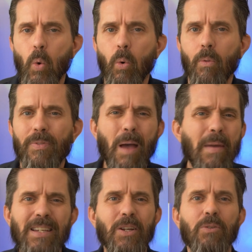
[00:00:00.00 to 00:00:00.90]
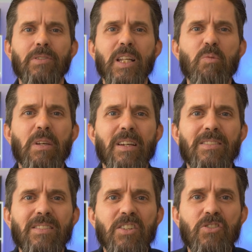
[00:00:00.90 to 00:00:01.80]
Well, that makes no sense because
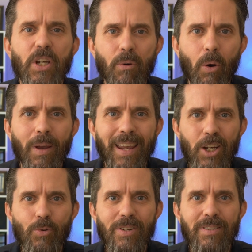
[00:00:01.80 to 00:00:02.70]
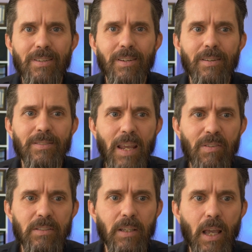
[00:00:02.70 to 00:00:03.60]
it's a zero interest
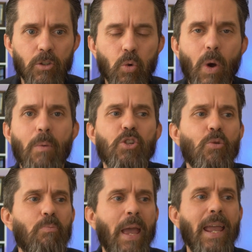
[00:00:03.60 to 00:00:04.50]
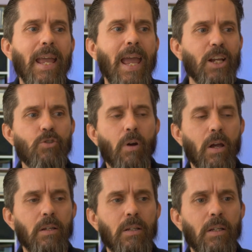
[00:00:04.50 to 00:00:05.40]
savings account. So why would you pay
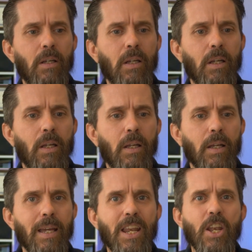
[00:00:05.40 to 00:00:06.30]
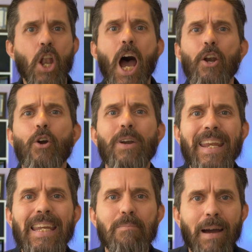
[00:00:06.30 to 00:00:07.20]
extra, not earn
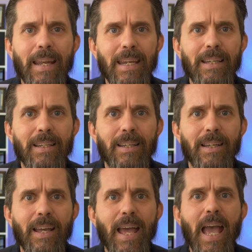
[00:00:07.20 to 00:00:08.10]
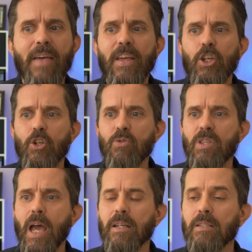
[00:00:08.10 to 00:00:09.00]
any money, and then use
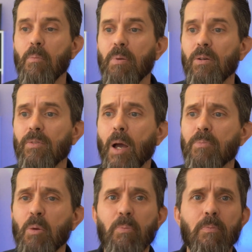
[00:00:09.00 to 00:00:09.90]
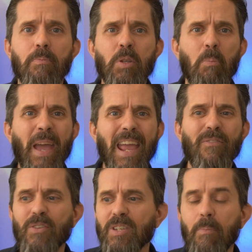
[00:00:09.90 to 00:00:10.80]
that to build up to to pay
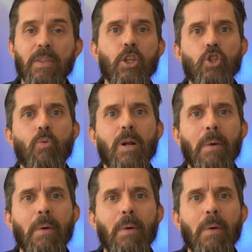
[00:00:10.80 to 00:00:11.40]
for something that you want to